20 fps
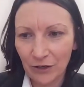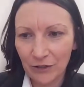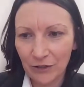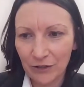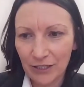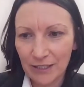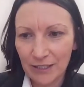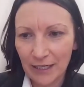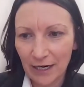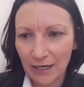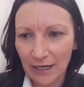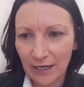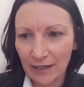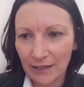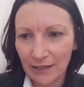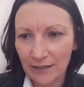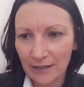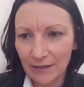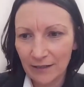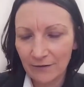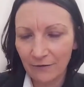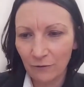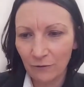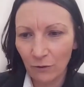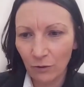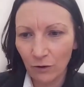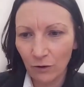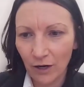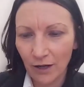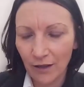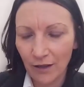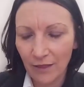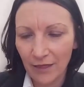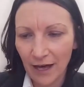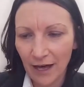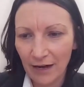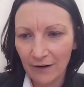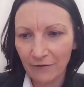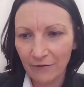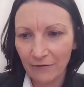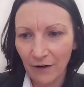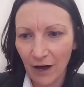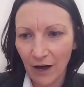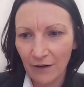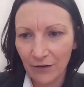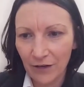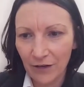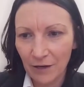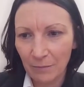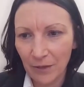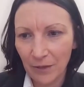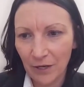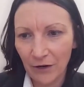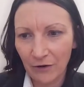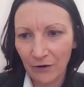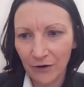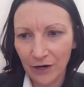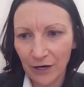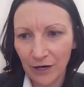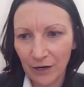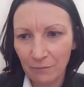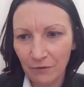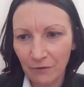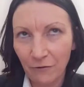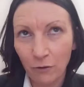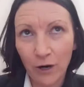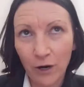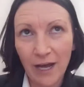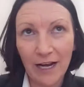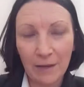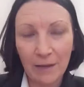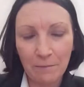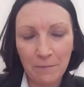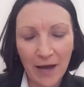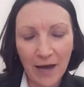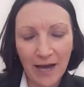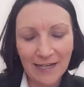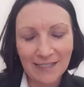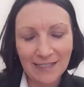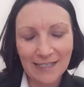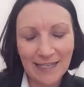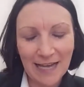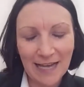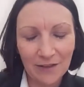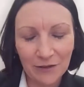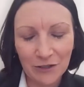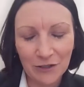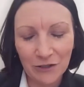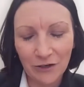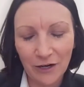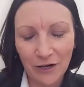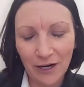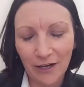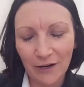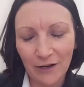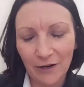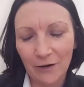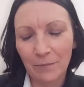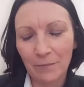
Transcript: studied for that 5-year period before heading back to South Australia.